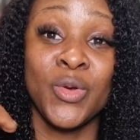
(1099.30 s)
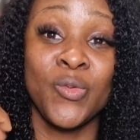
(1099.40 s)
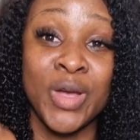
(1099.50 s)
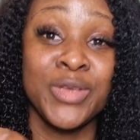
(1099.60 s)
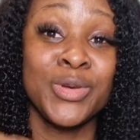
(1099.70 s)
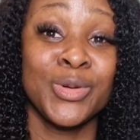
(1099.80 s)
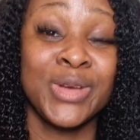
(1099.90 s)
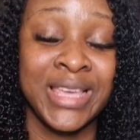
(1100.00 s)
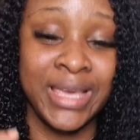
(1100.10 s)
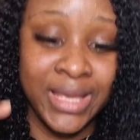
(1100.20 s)
when your
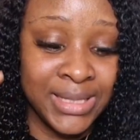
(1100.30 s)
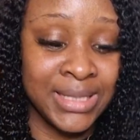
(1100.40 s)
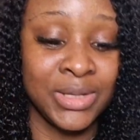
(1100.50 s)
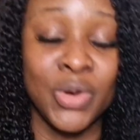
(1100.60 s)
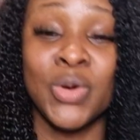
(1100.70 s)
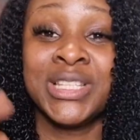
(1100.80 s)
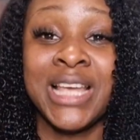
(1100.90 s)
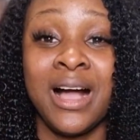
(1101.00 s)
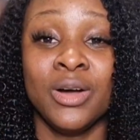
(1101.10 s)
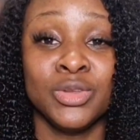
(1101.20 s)
kids or
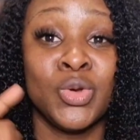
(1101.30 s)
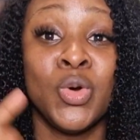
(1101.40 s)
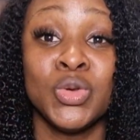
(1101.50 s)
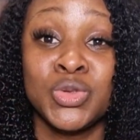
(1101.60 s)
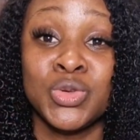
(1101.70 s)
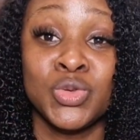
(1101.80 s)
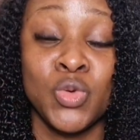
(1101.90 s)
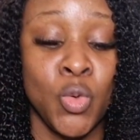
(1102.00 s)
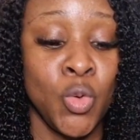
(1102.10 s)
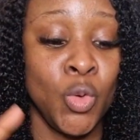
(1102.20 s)
child goes to
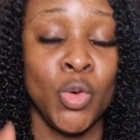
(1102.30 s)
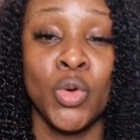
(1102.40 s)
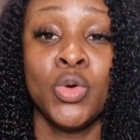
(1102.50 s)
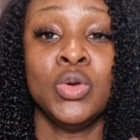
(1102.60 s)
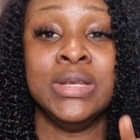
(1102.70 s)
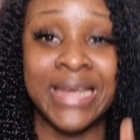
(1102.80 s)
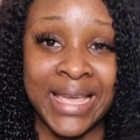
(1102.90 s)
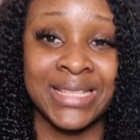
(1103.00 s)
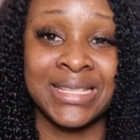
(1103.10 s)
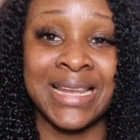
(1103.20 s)
school
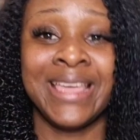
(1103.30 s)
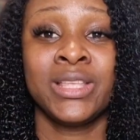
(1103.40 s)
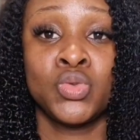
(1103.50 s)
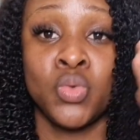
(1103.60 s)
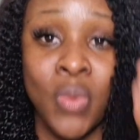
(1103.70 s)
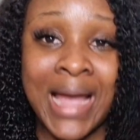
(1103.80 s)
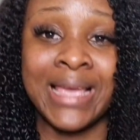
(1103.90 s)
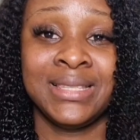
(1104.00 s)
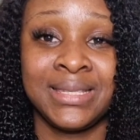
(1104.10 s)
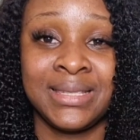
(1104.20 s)
late, like
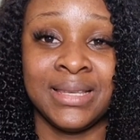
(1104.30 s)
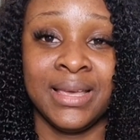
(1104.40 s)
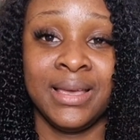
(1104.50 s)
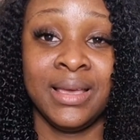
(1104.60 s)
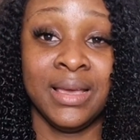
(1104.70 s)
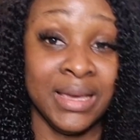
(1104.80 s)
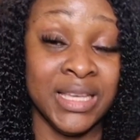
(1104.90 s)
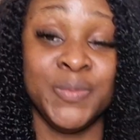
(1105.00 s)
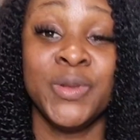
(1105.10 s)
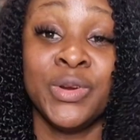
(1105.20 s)
twice,
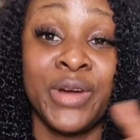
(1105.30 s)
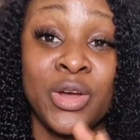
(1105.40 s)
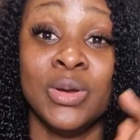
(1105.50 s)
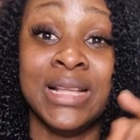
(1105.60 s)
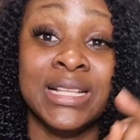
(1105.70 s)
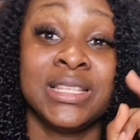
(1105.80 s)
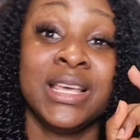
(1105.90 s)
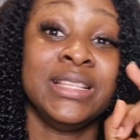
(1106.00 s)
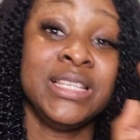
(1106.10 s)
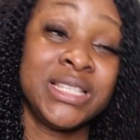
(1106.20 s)
it's been on record that
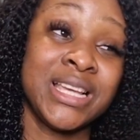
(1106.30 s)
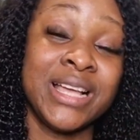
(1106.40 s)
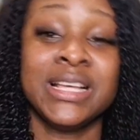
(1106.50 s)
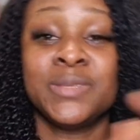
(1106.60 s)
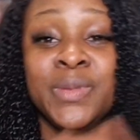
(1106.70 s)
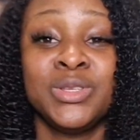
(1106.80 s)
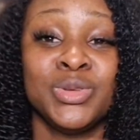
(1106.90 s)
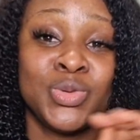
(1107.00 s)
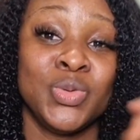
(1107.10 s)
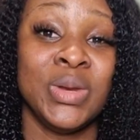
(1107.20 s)
this child has been to
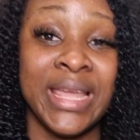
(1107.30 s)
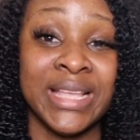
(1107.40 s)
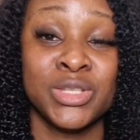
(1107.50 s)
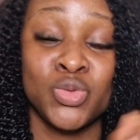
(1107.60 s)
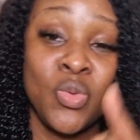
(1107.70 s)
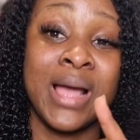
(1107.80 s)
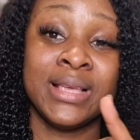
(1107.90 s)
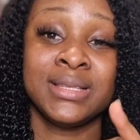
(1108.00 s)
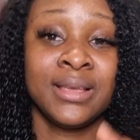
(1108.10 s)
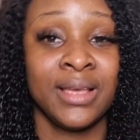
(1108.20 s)
school late
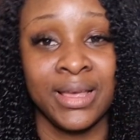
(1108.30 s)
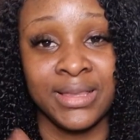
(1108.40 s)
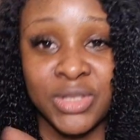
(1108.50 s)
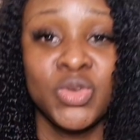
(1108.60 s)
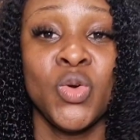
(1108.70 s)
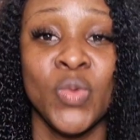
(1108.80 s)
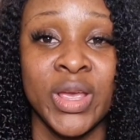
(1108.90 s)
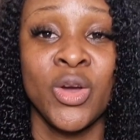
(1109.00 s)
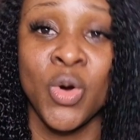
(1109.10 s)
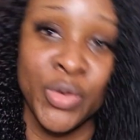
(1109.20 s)
twice, the school will
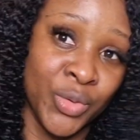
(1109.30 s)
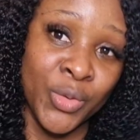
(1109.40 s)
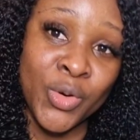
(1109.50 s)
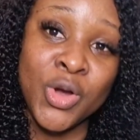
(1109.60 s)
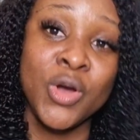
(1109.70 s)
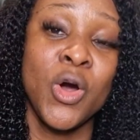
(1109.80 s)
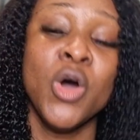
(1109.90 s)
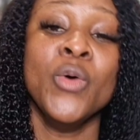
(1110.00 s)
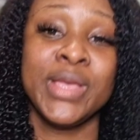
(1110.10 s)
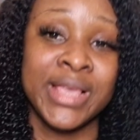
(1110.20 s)
call you
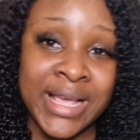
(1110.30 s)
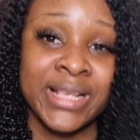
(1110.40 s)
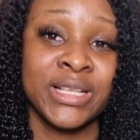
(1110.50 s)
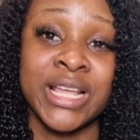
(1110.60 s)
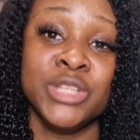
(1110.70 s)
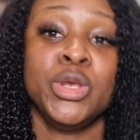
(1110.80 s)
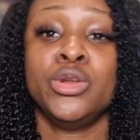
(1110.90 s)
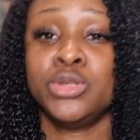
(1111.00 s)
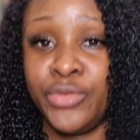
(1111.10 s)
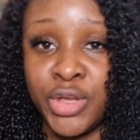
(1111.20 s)
or will send you a
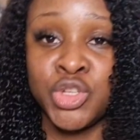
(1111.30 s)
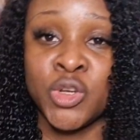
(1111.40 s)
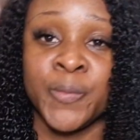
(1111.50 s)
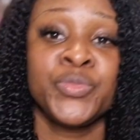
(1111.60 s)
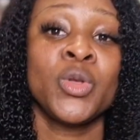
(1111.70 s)
notification.